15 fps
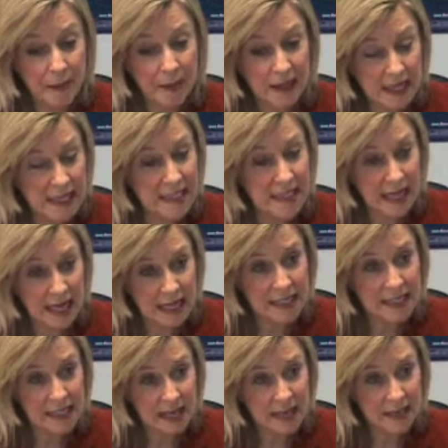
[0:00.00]
These
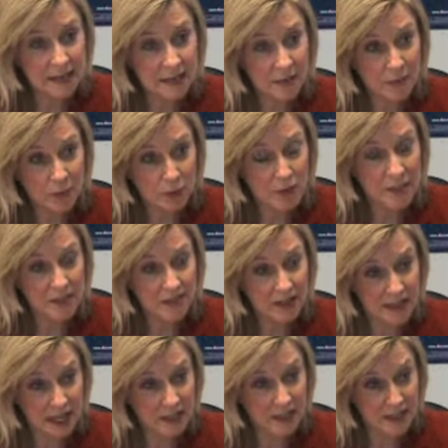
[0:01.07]
88 boards of
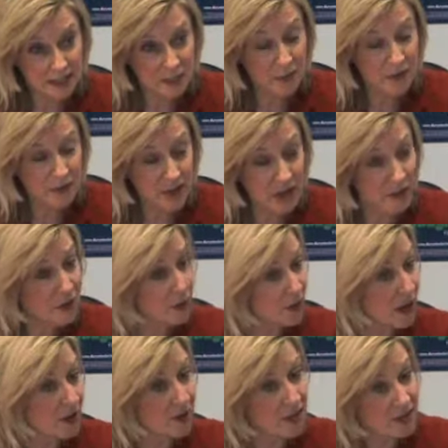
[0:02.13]
elections that we've got
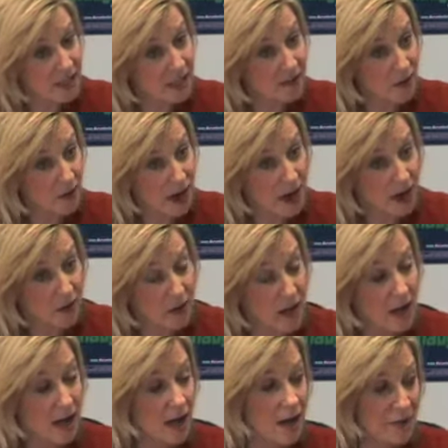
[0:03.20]
throughout the state of Ohio
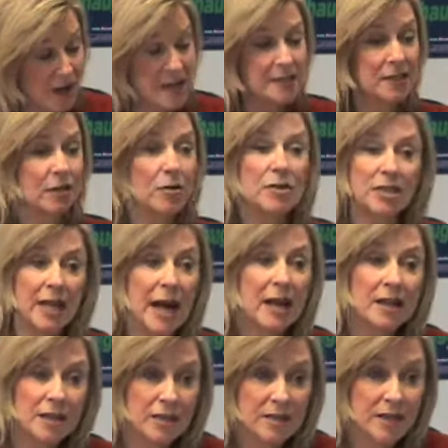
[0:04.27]
face their own
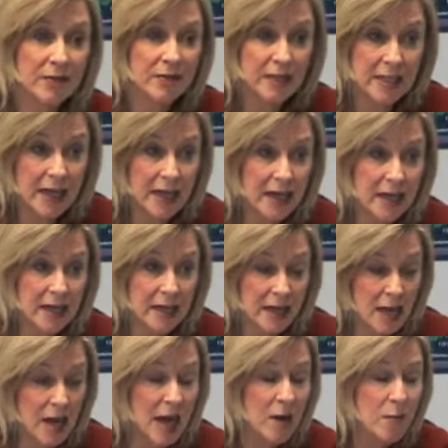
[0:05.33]
challenges every day, and
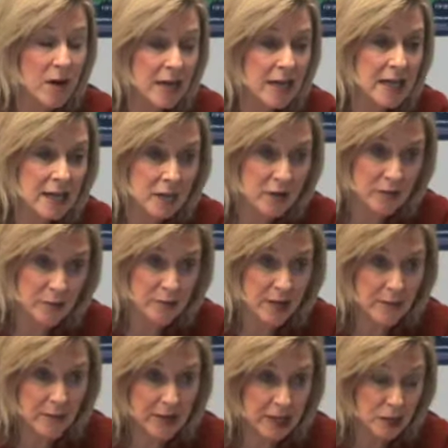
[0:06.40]
I want to hear from
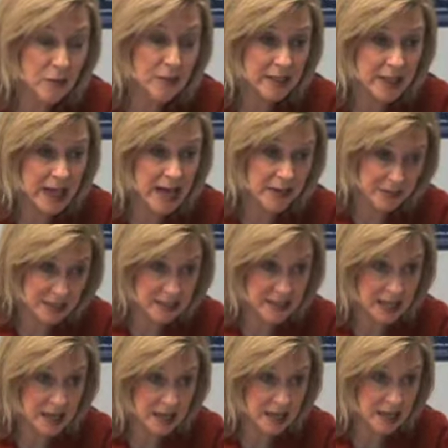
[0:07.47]
them and hear what they have to
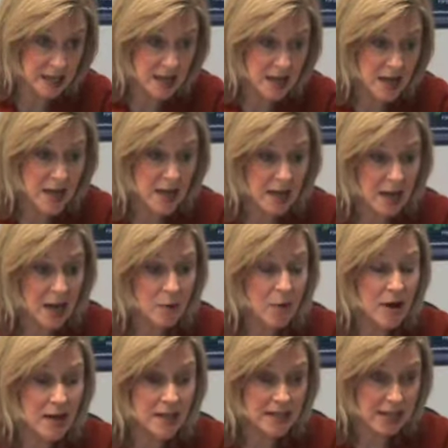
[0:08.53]
say, and I
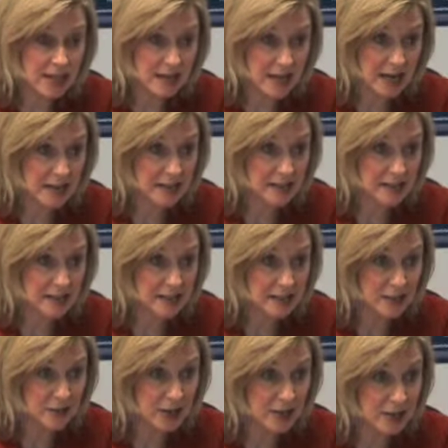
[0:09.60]
want to take that into
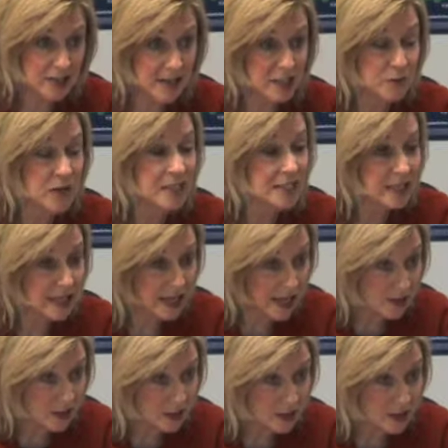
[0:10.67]
consideration as we
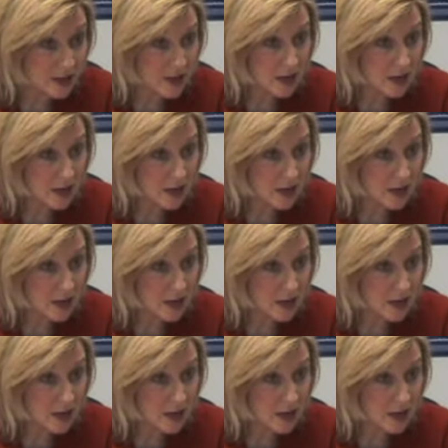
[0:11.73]
together